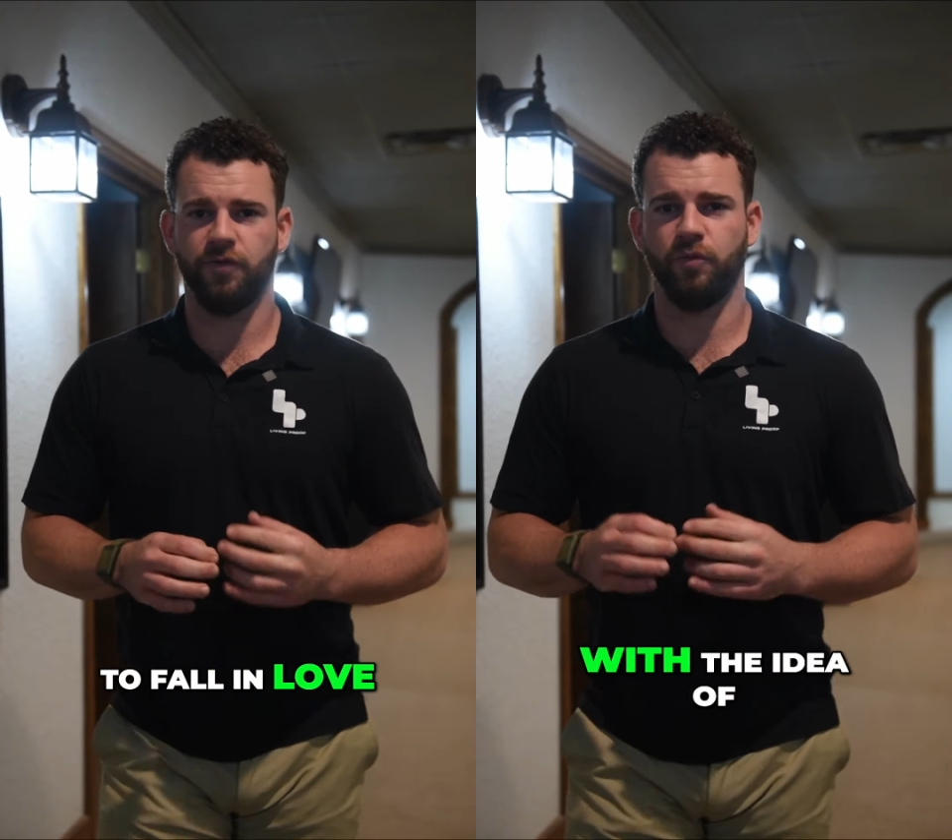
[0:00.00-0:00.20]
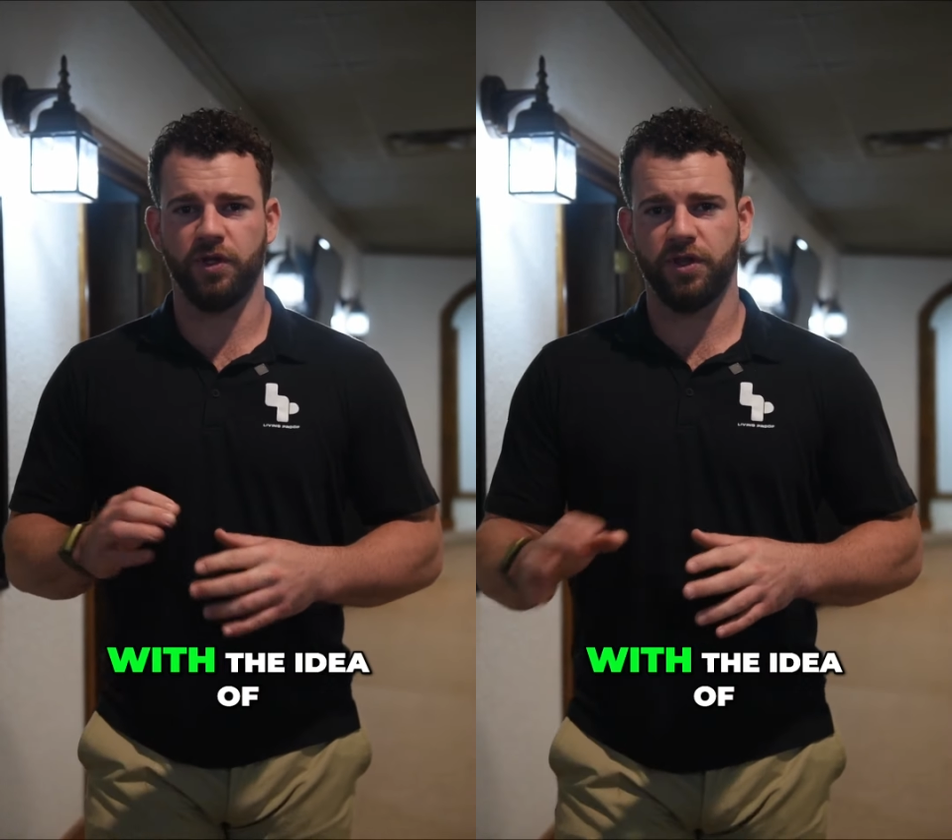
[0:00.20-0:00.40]

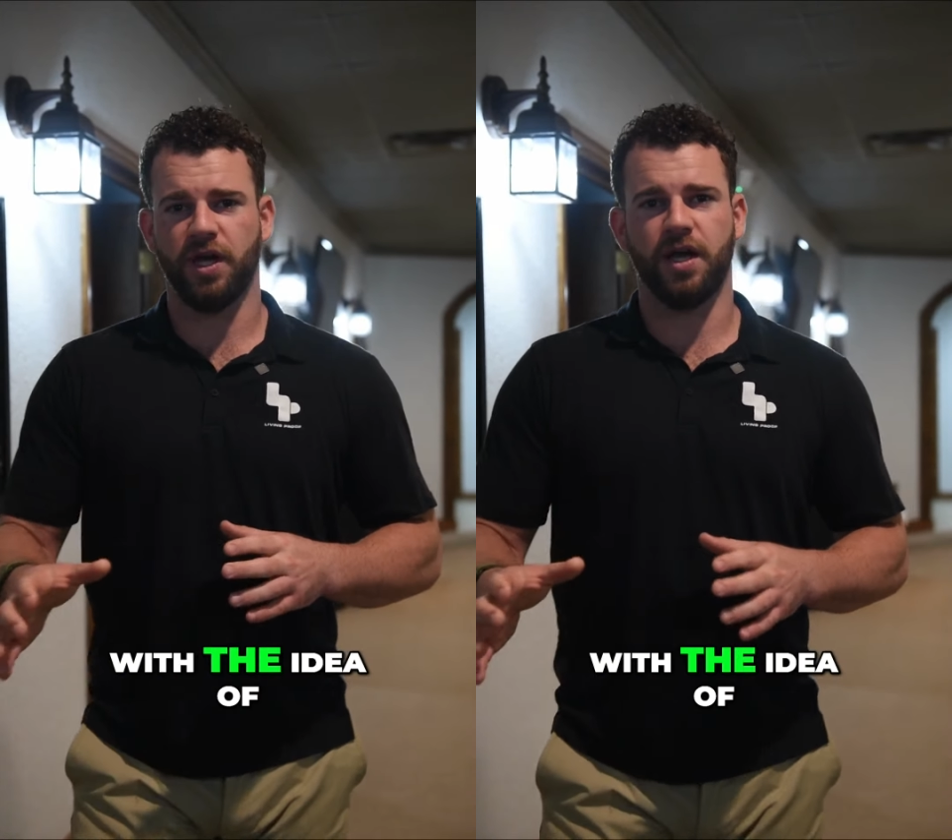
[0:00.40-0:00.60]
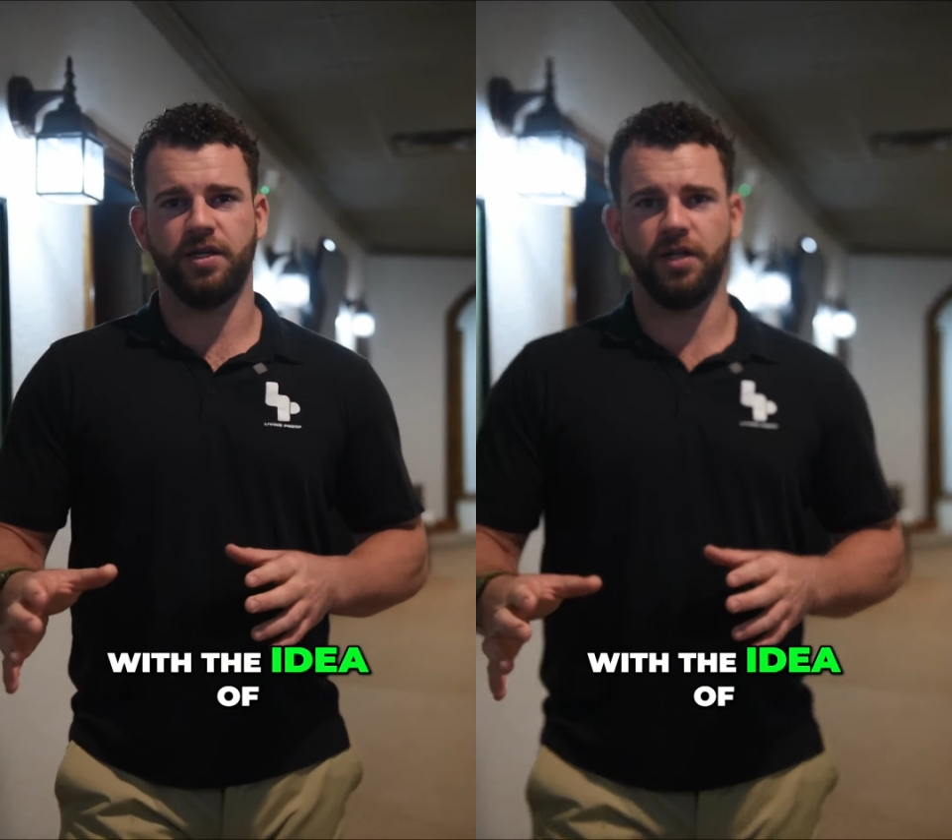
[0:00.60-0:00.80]
with the
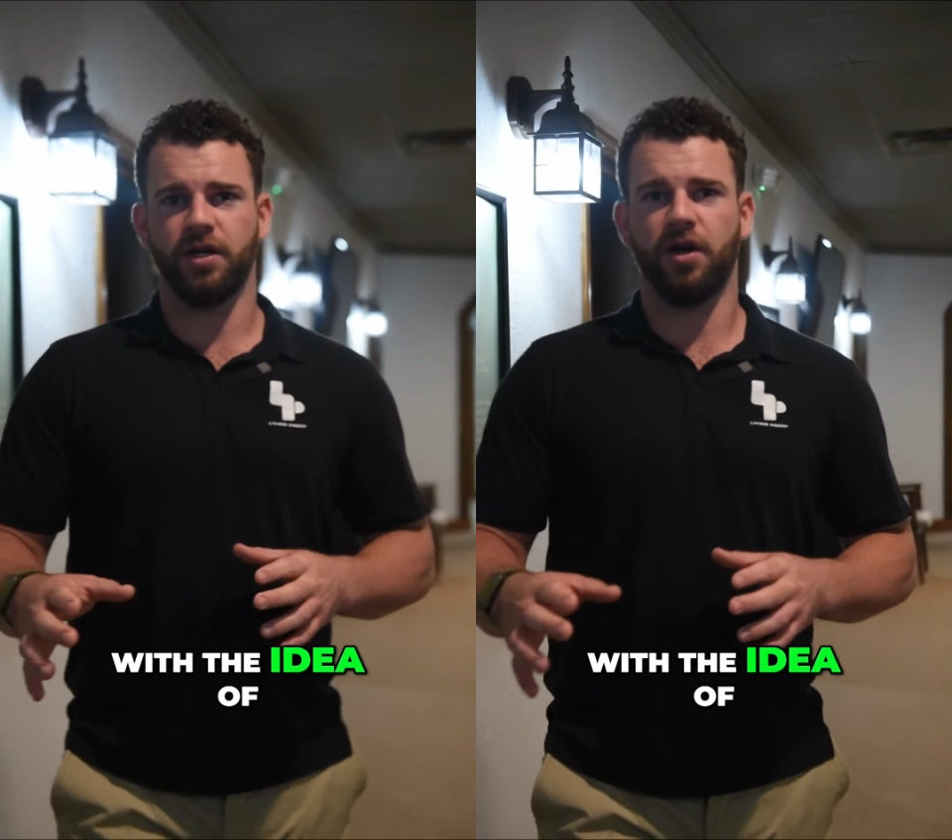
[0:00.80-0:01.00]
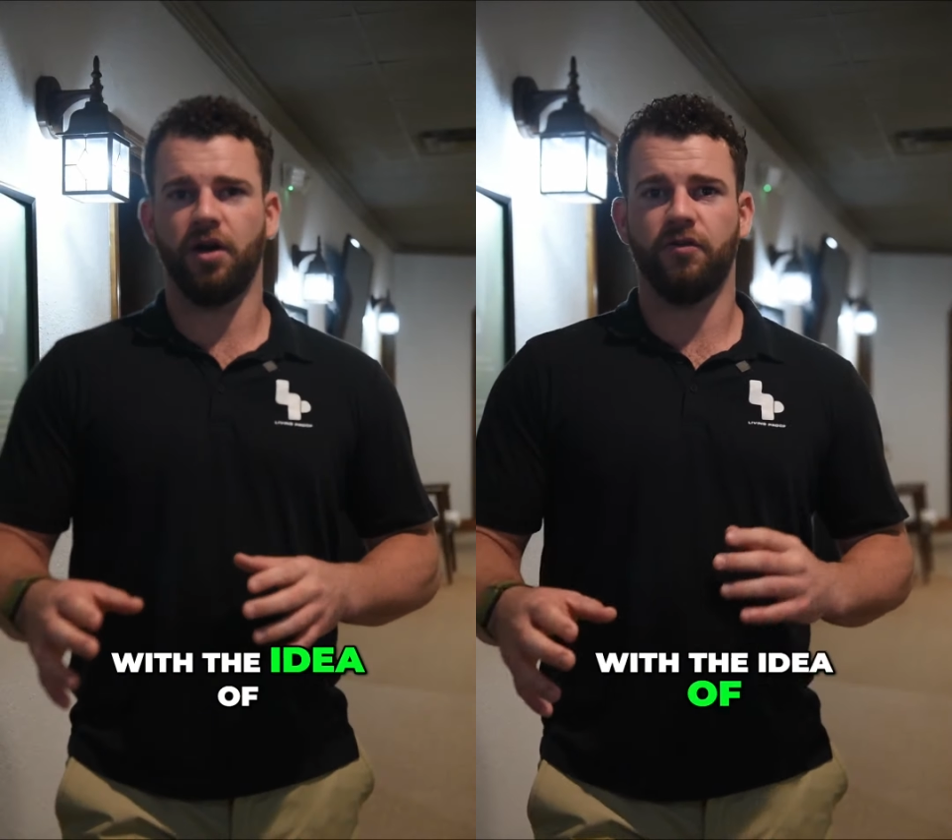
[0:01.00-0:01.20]

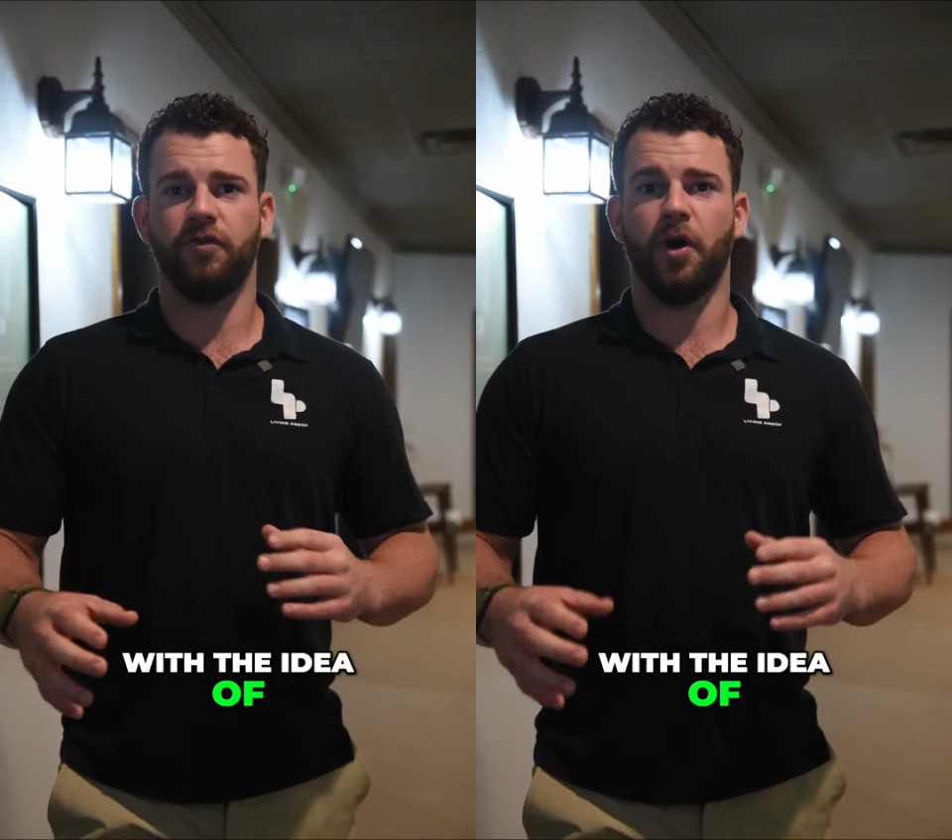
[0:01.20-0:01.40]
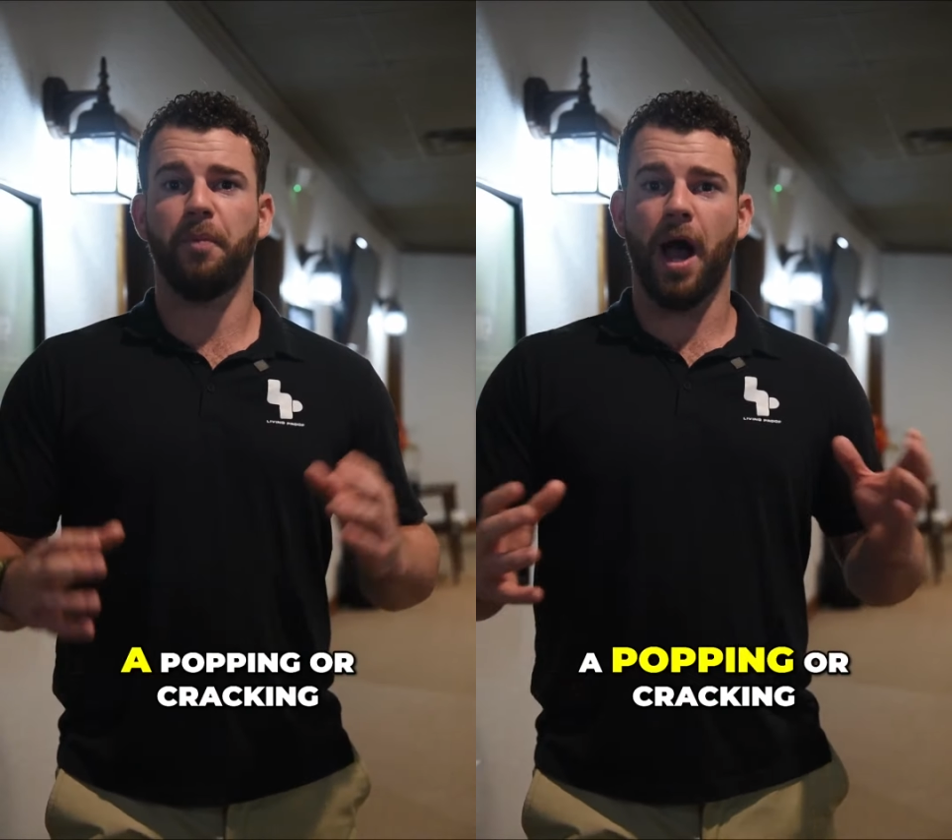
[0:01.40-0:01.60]
idea of
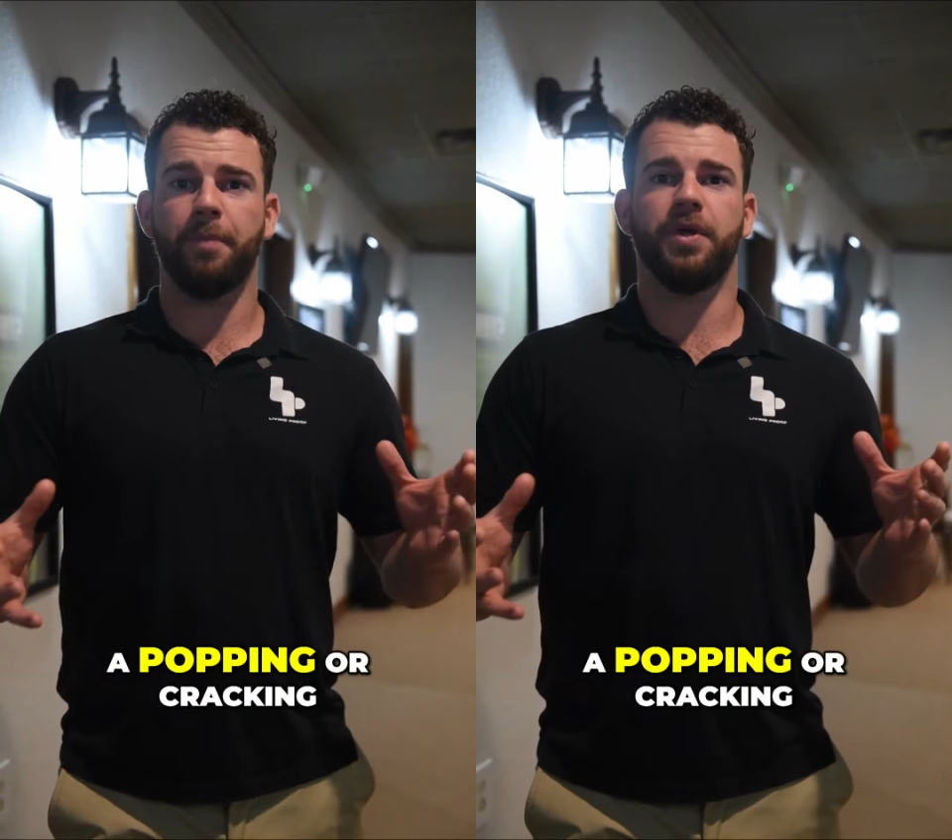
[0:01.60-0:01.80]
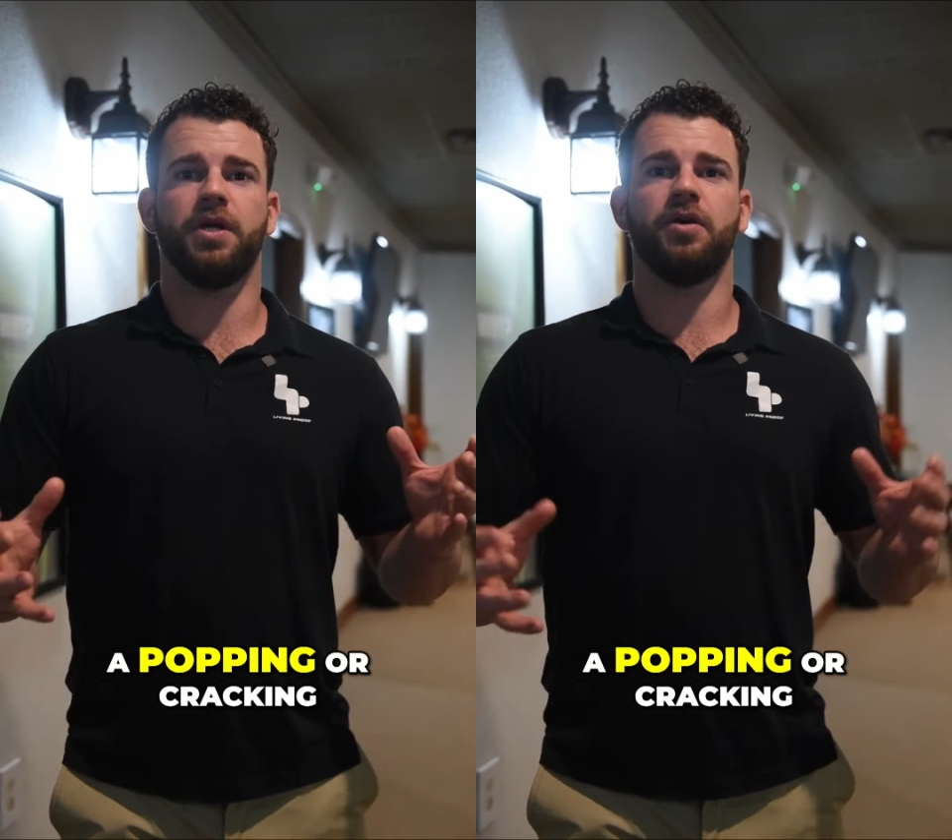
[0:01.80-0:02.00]
a
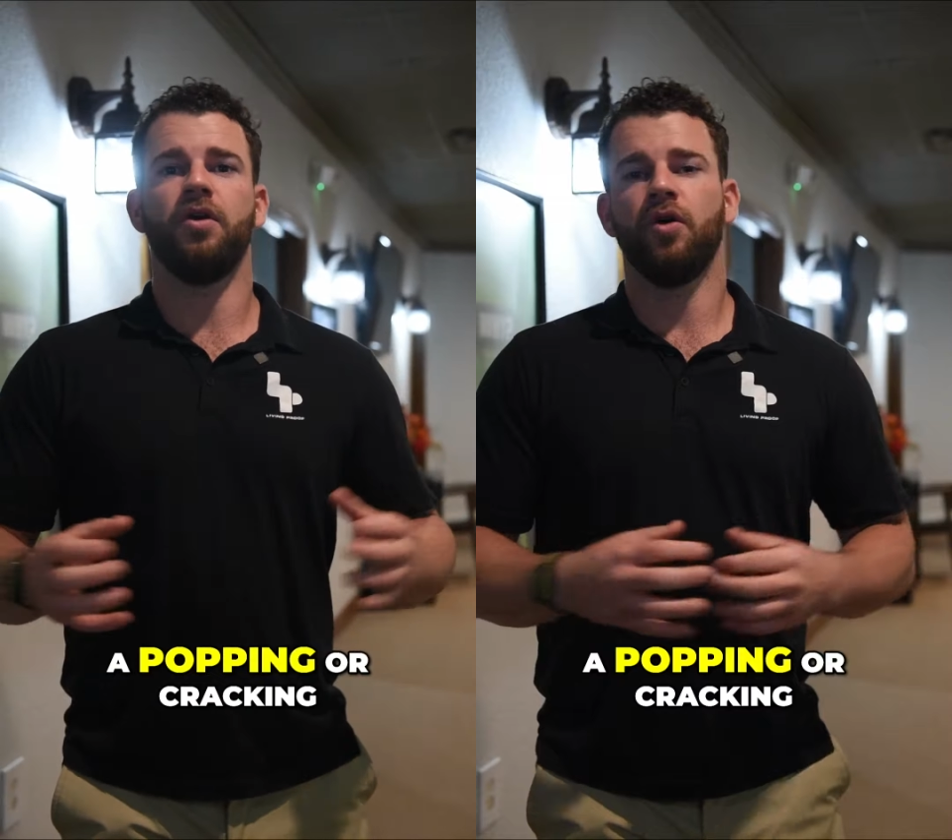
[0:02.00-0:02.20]
popping